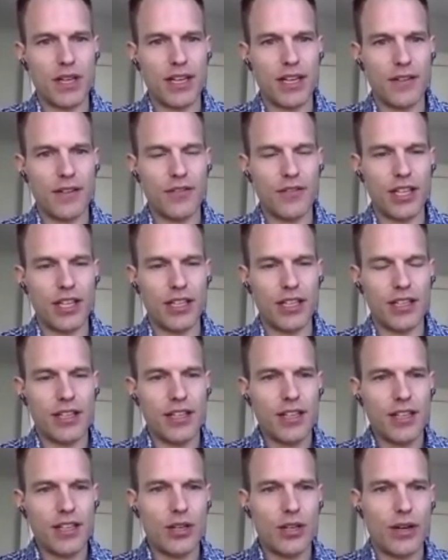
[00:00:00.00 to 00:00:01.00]
enough that
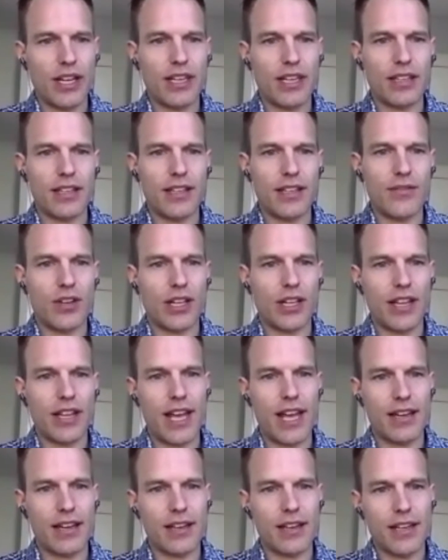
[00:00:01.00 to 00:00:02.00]
I could live on
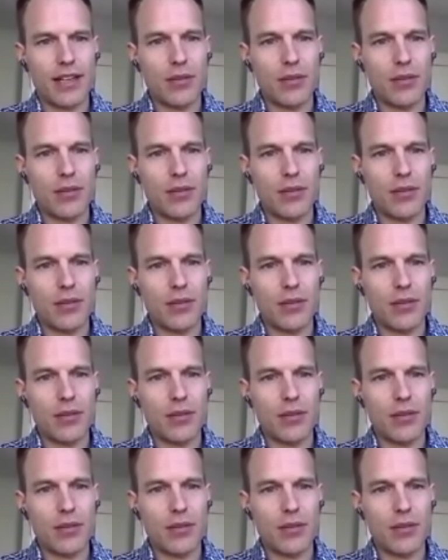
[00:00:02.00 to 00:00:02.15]
that.